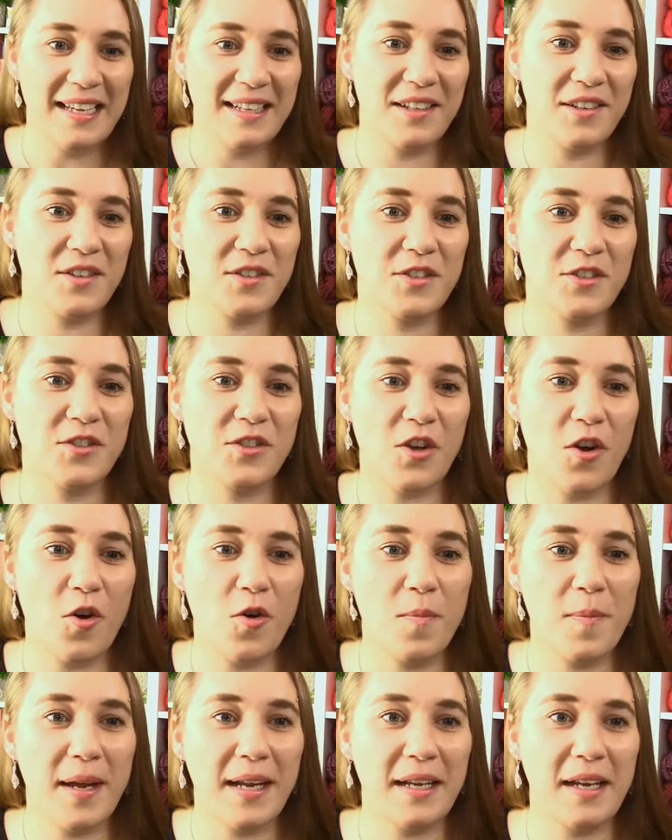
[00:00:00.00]
There are so
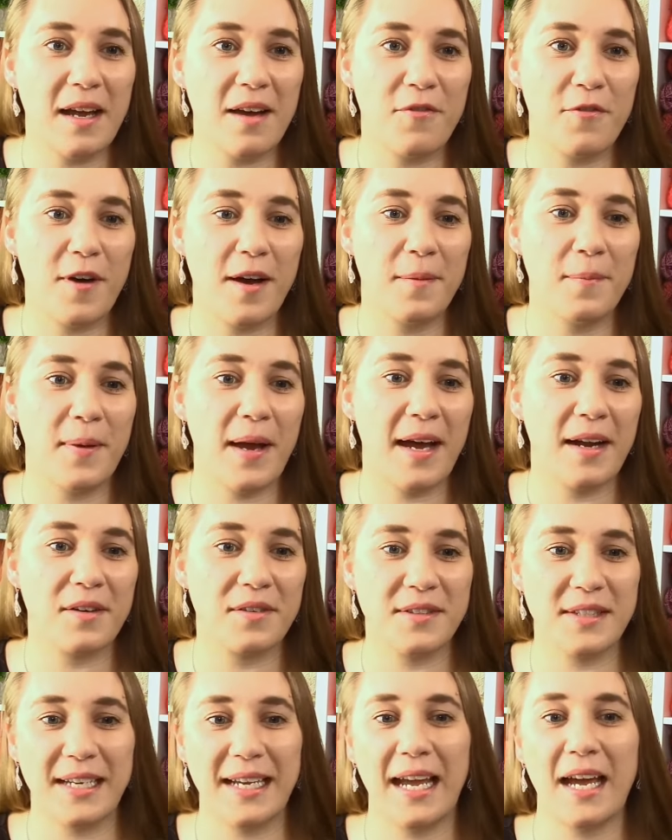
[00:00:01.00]
many fun
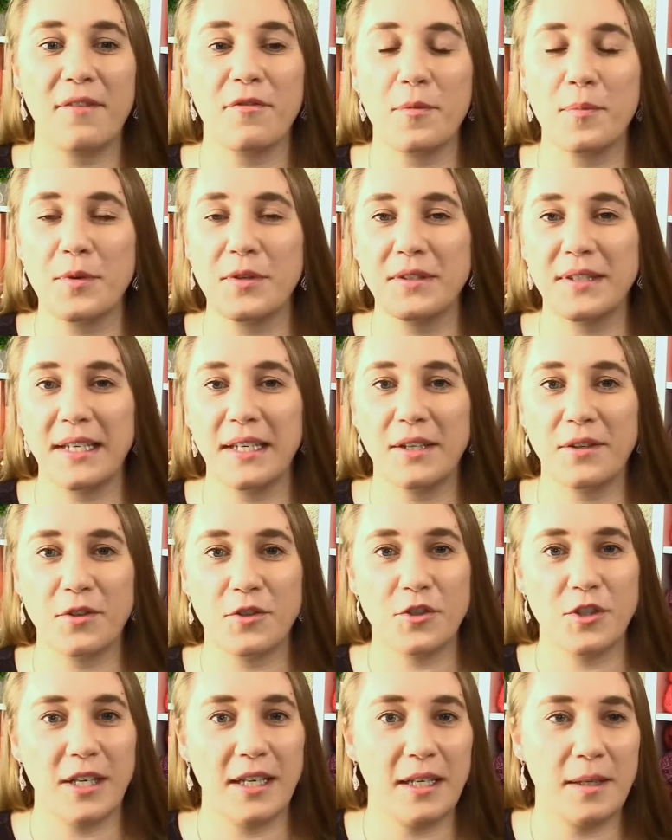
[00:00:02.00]
patterns. I have a mosaic
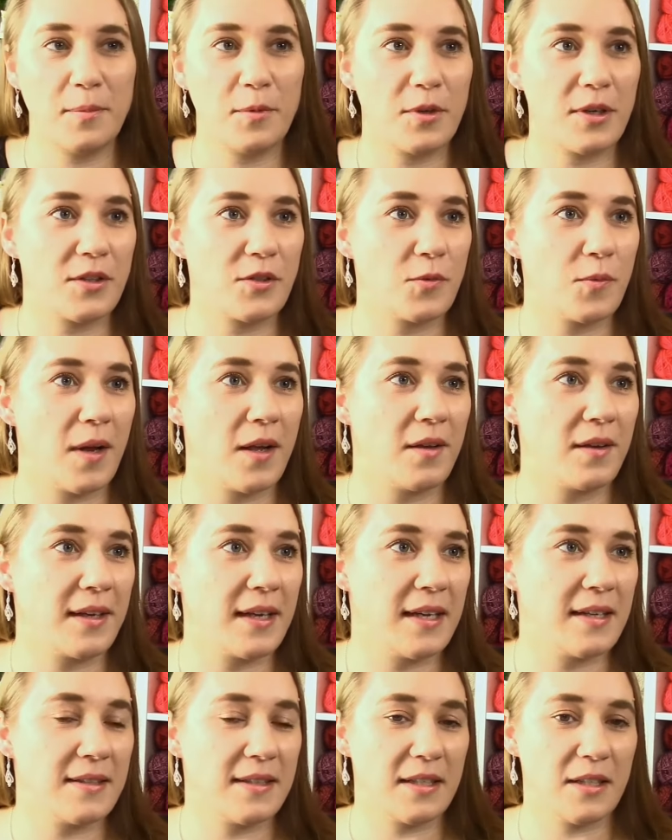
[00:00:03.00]
crochet ebook as well, in
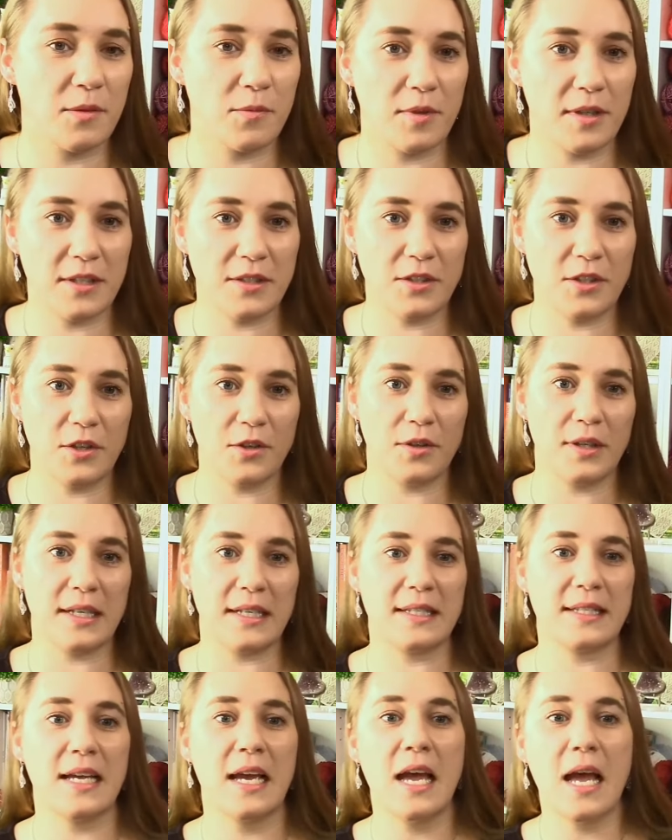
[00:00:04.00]
case anyone is
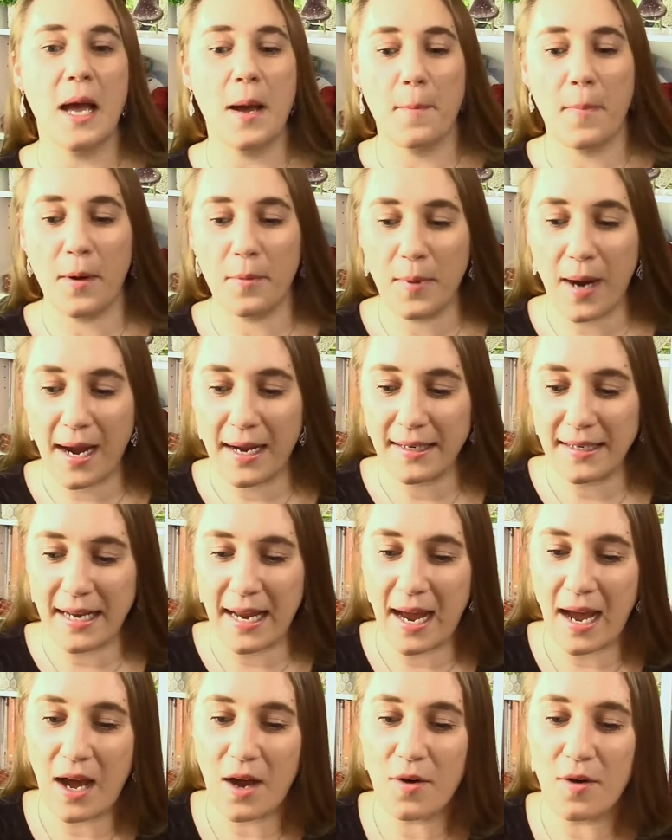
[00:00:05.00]
curious. But right
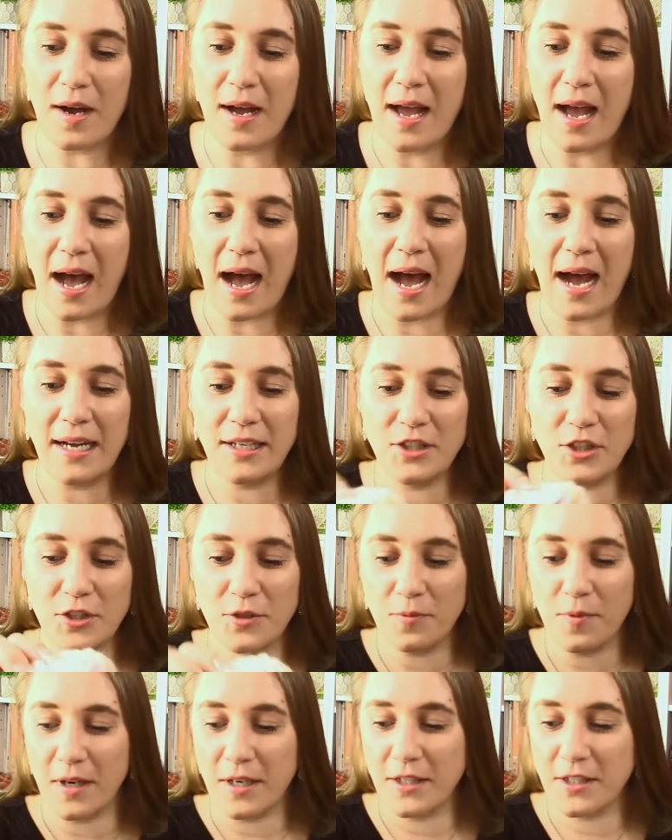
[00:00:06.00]
now, I
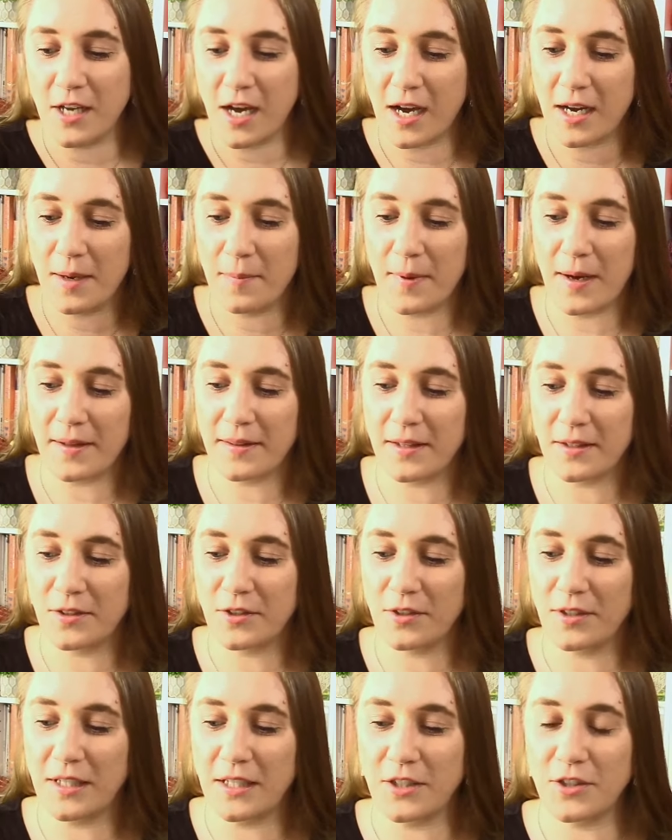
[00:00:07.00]
just want to talk about the
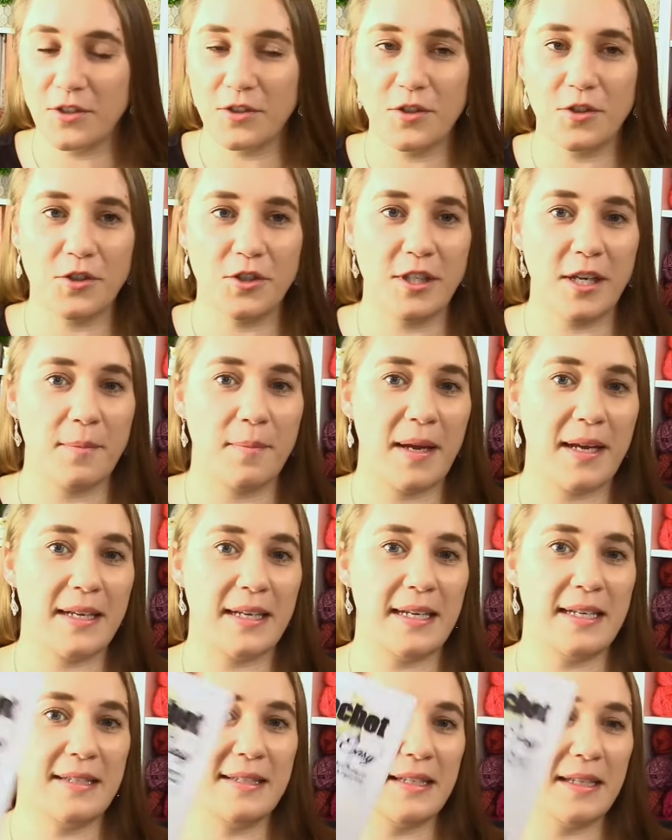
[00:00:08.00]
Tunisian Crochet Made
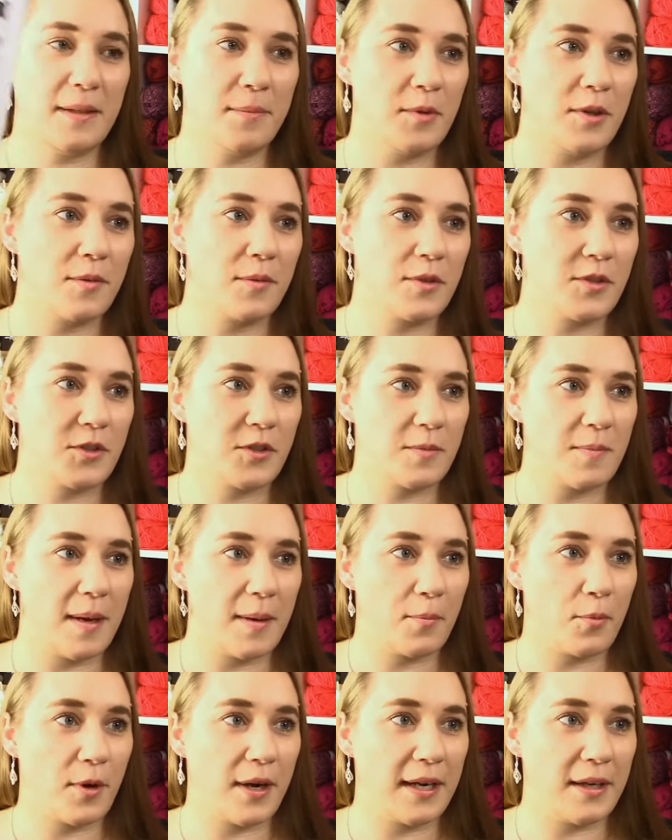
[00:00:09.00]
Easy ebook, which is my
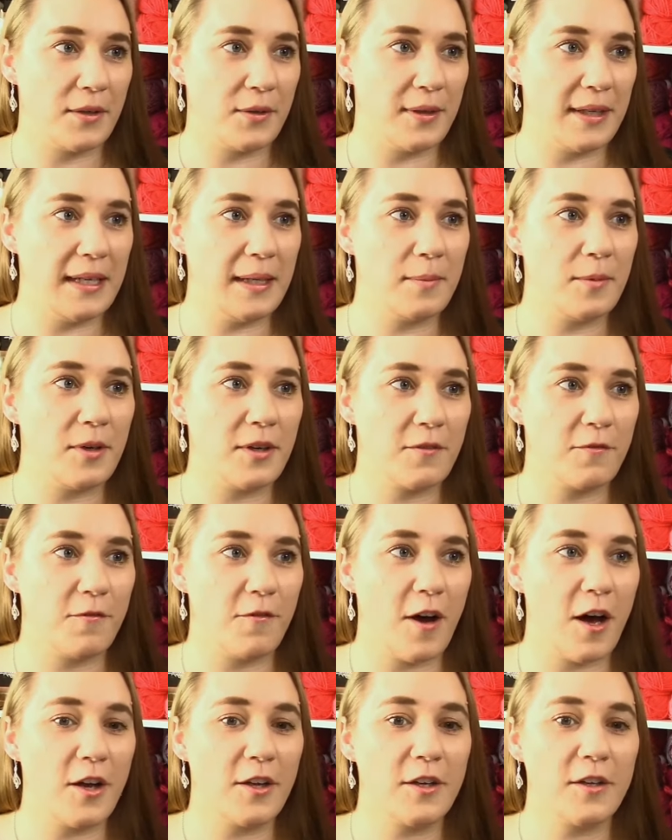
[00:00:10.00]
brand new ebook,
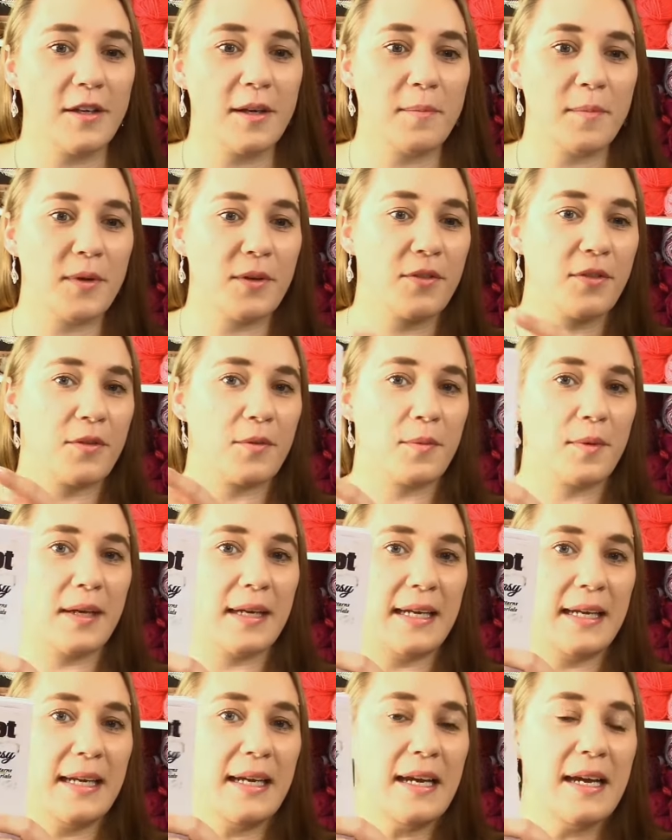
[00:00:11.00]
volume number
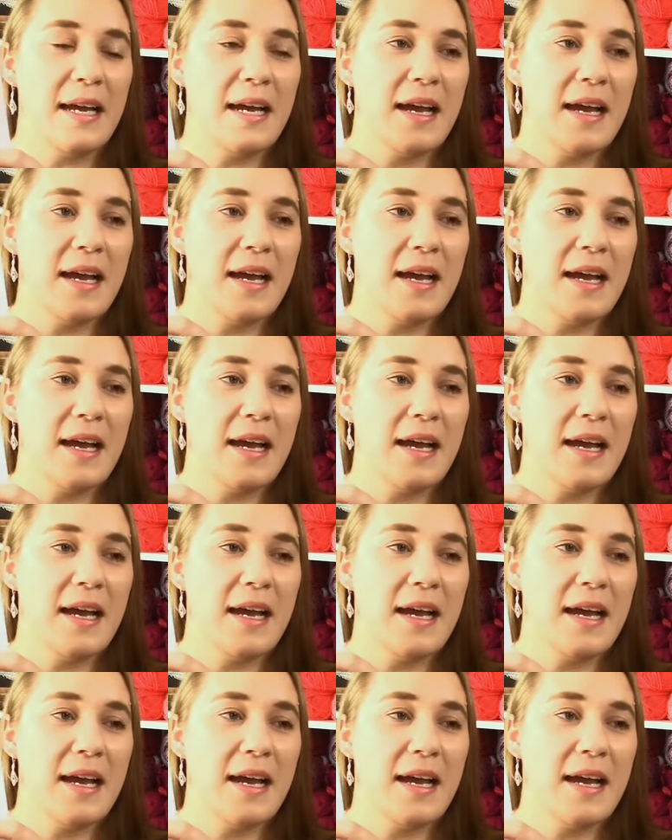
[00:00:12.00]
three.